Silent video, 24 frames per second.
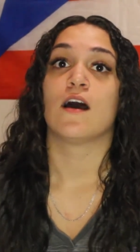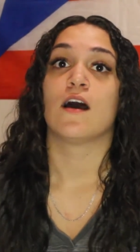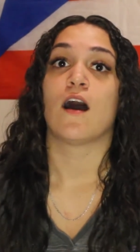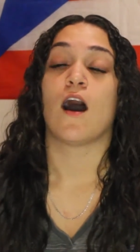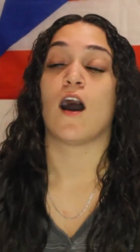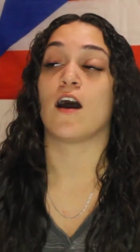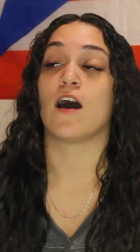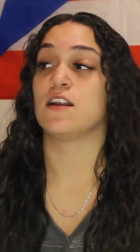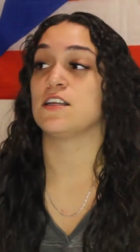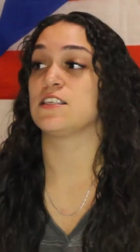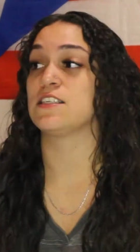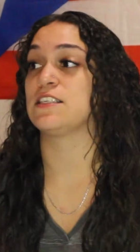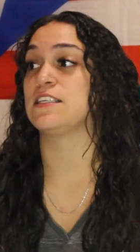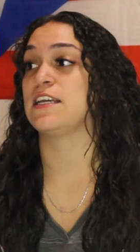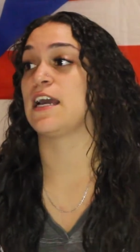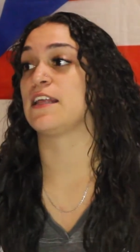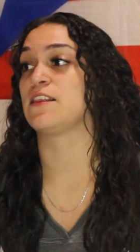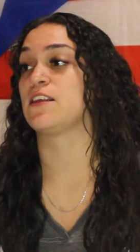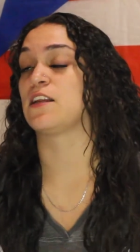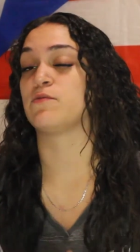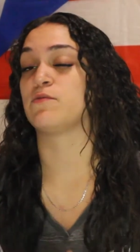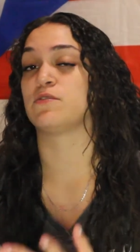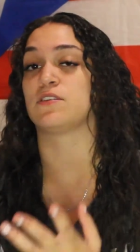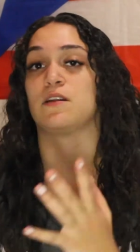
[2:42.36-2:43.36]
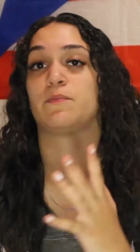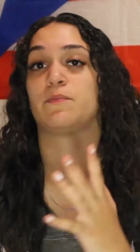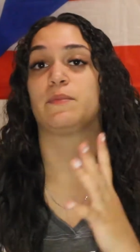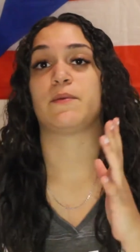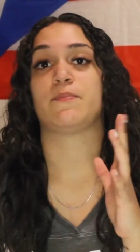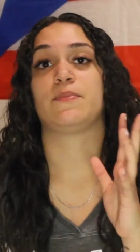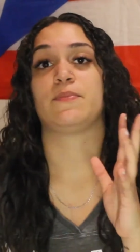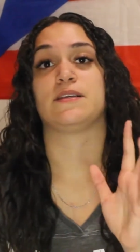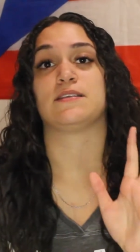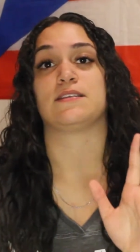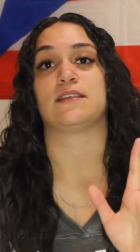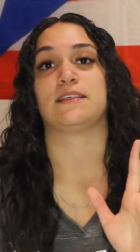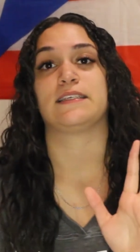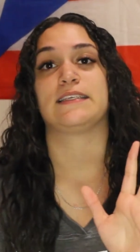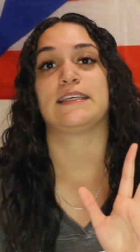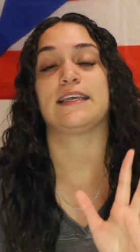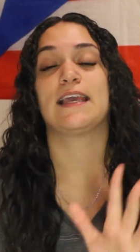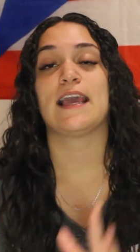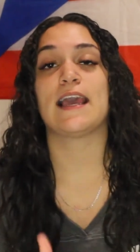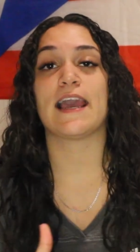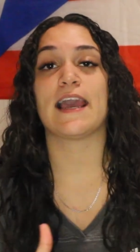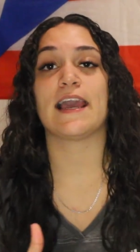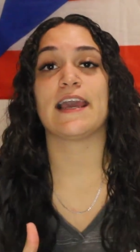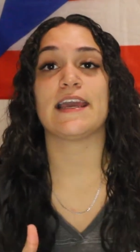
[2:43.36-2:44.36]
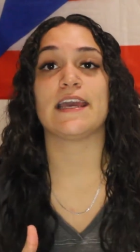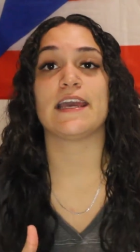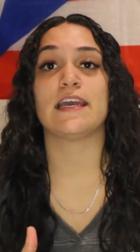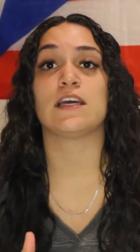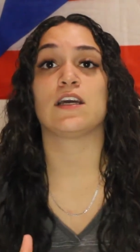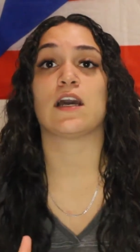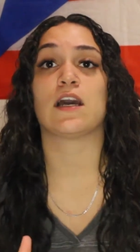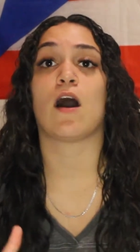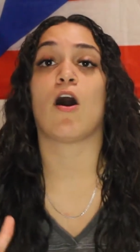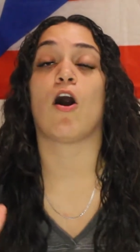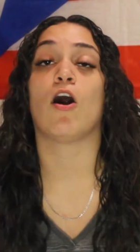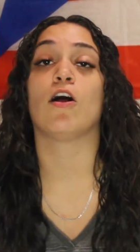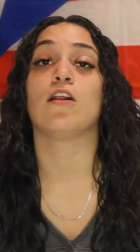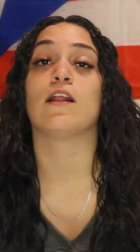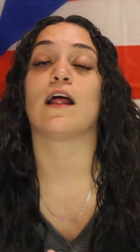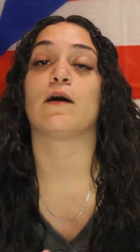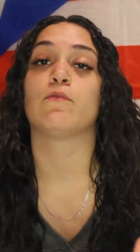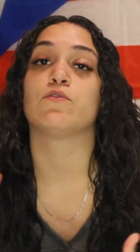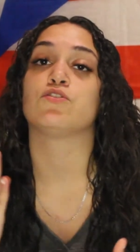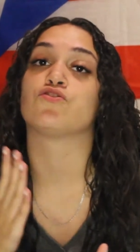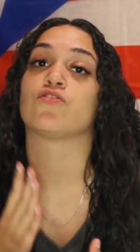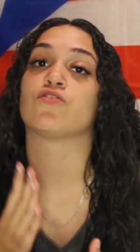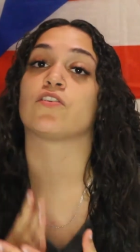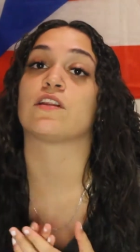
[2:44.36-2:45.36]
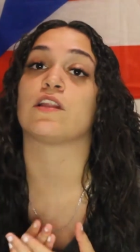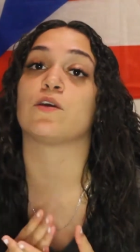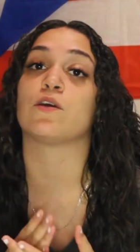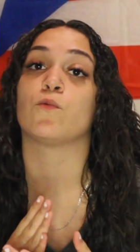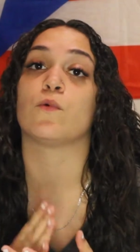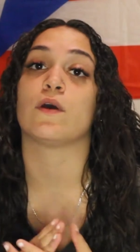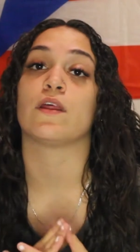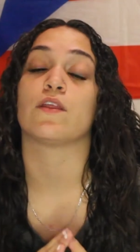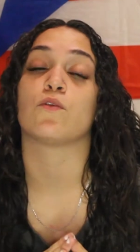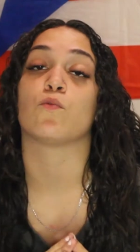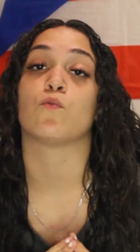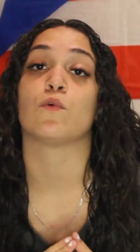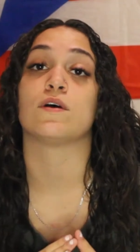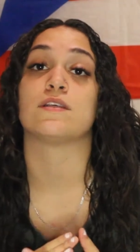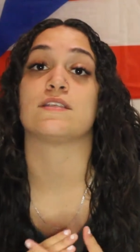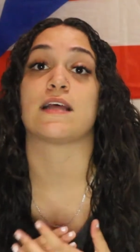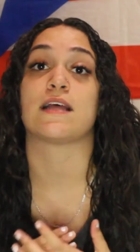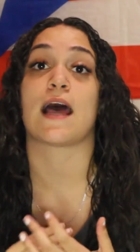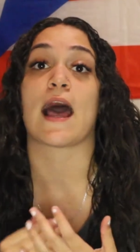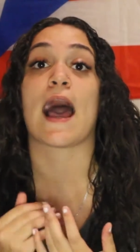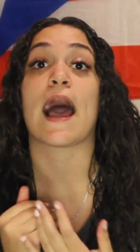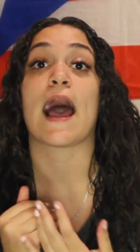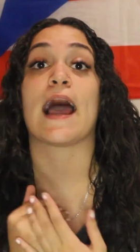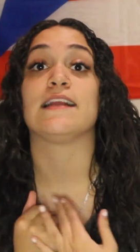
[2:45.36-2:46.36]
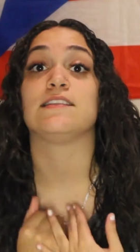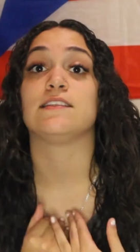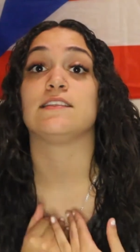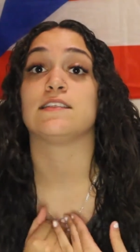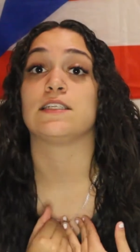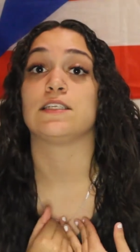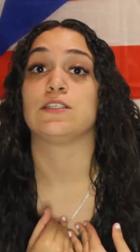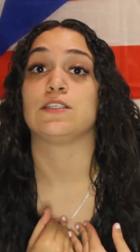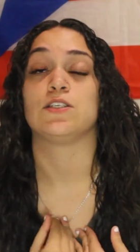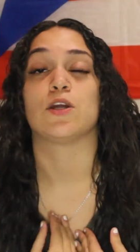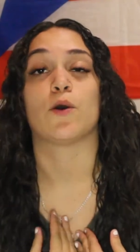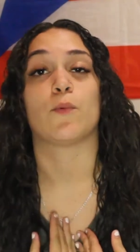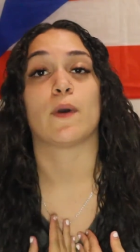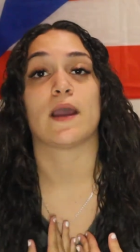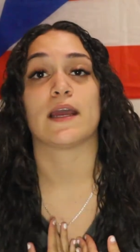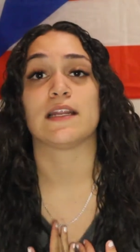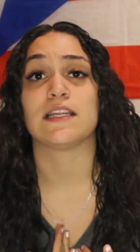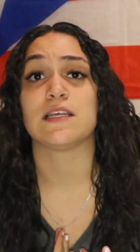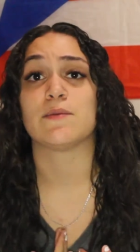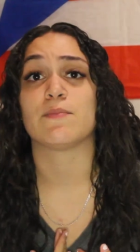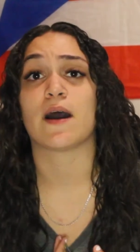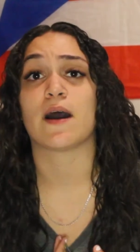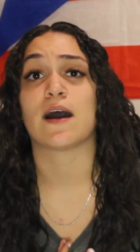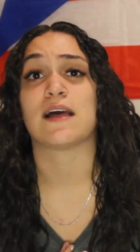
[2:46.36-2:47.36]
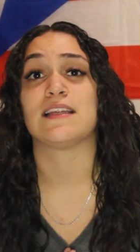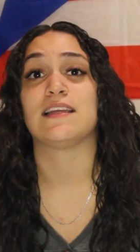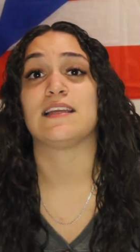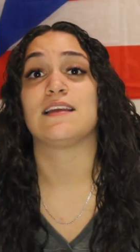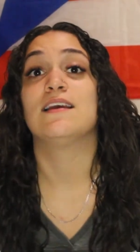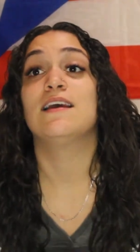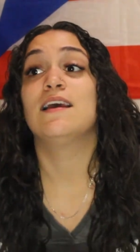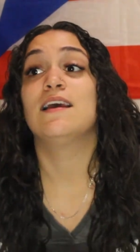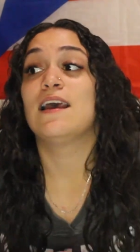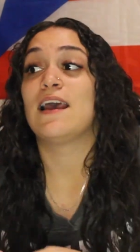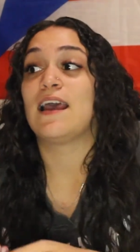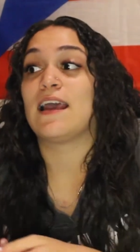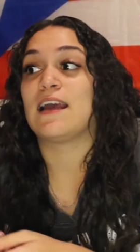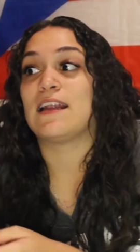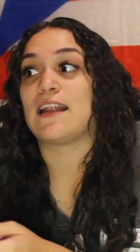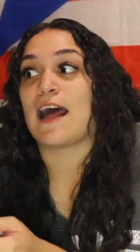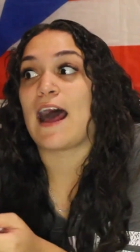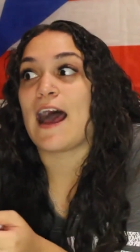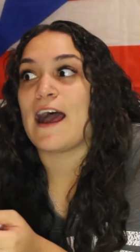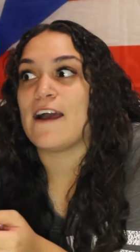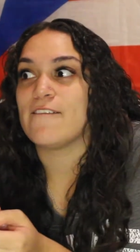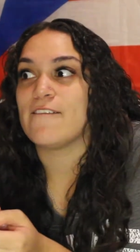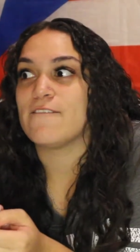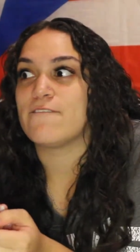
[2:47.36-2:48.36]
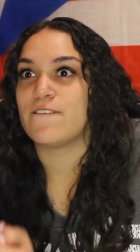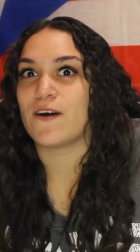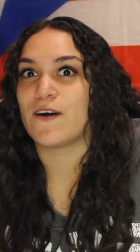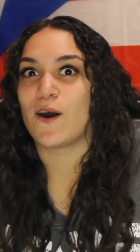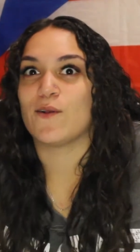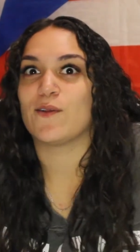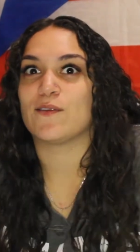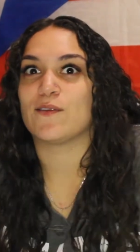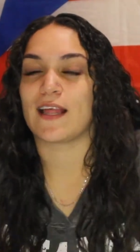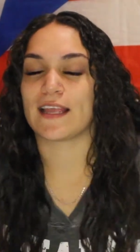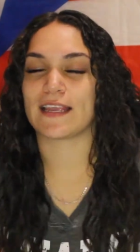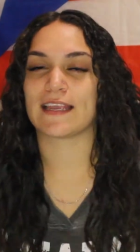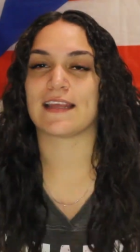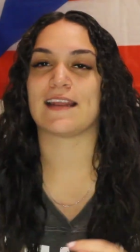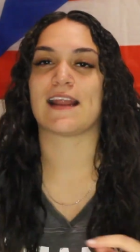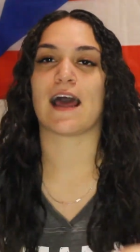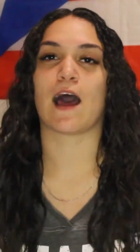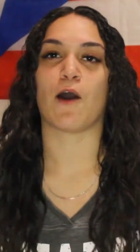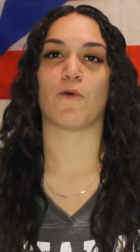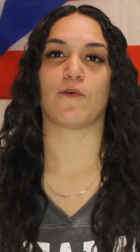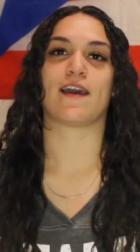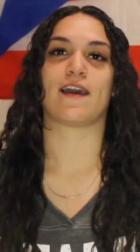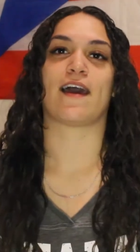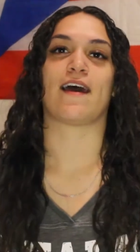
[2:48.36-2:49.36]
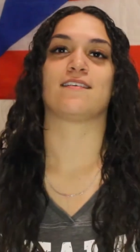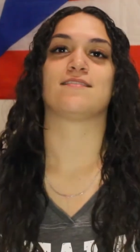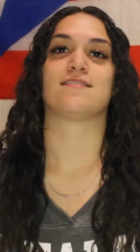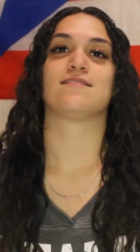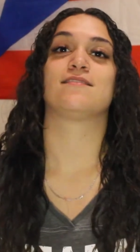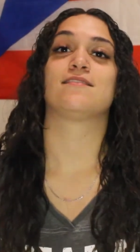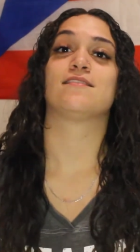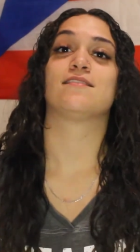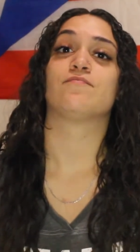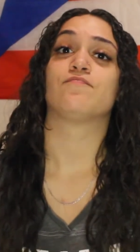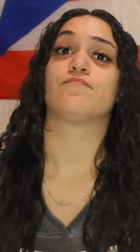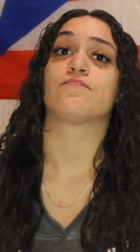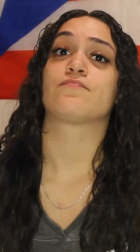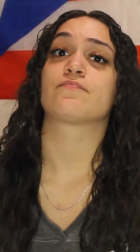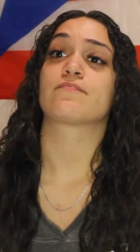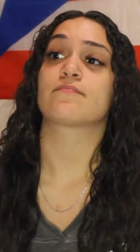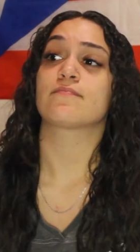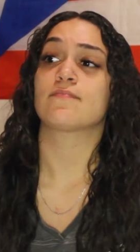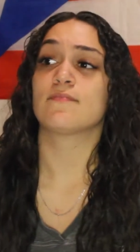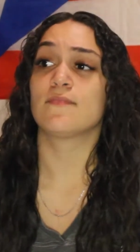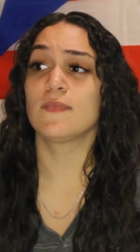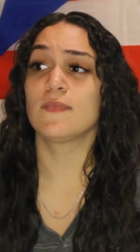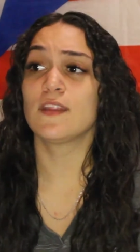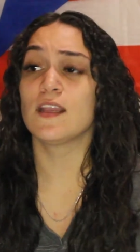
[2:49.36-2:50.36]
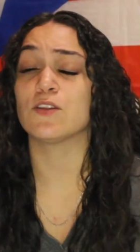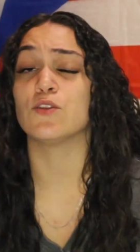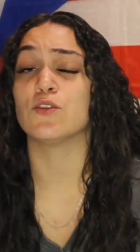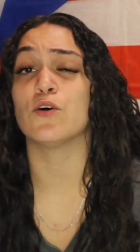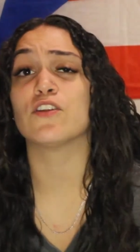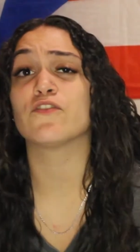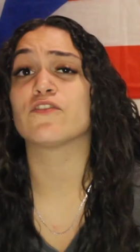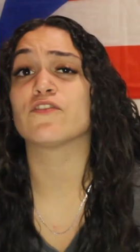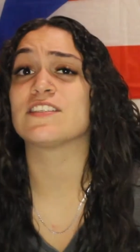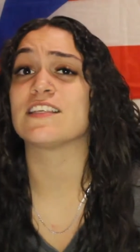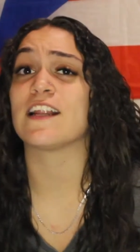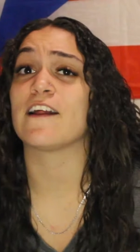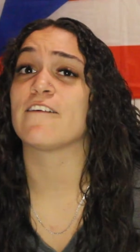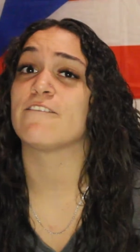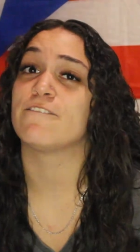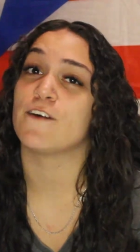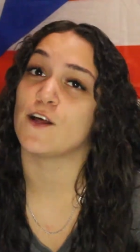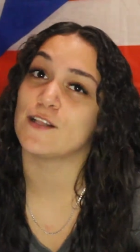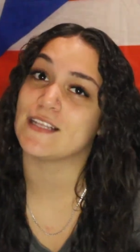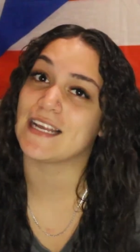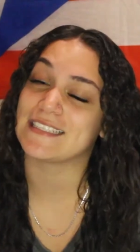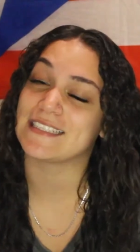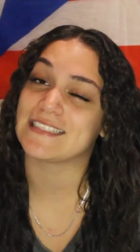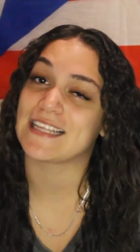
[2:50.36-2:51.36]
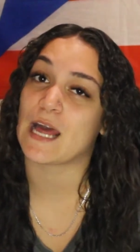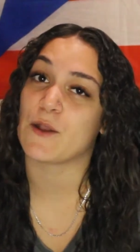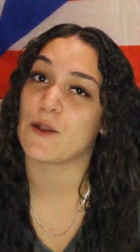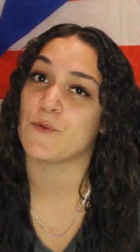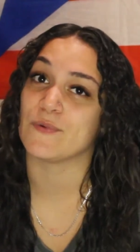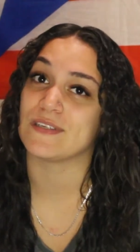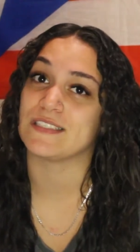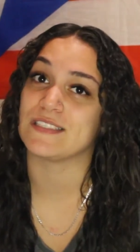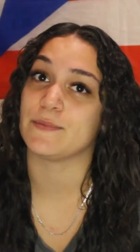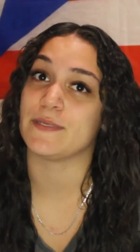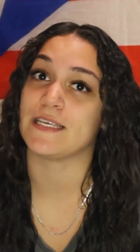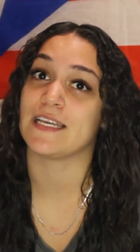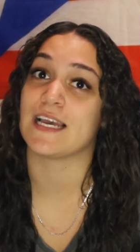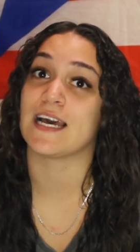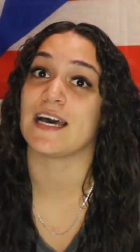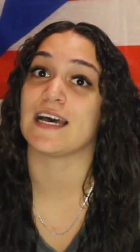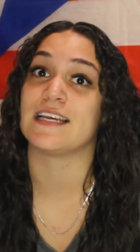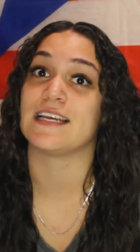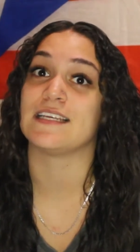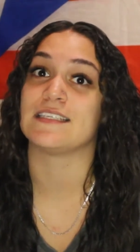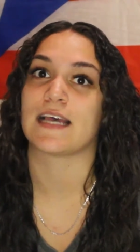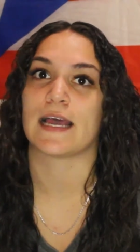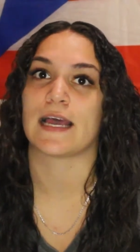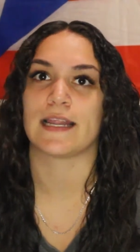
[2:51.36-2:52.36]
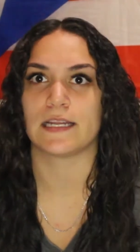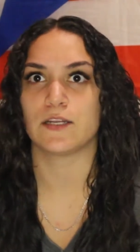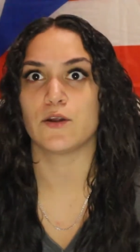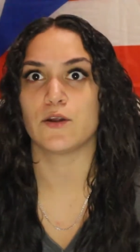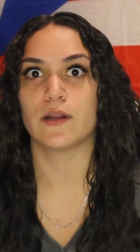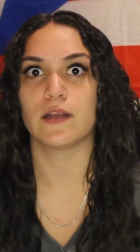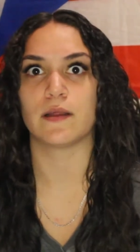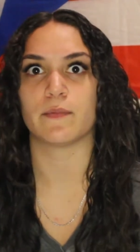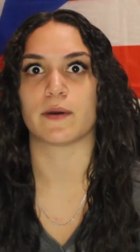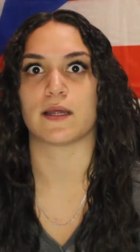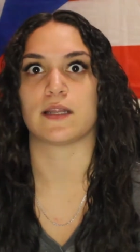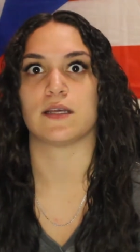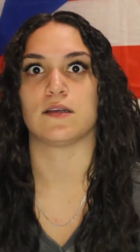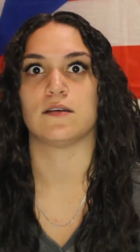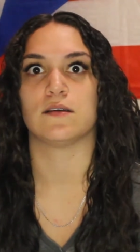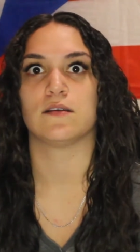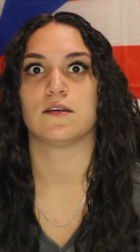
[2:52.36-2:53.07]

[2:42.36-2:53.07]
honestly, I thought it was gonna be a piece of cake. All I was struggling with was that I didn't know anybody, and I felt like an outcast. The only reason I felt like that was because I didn't know anybody,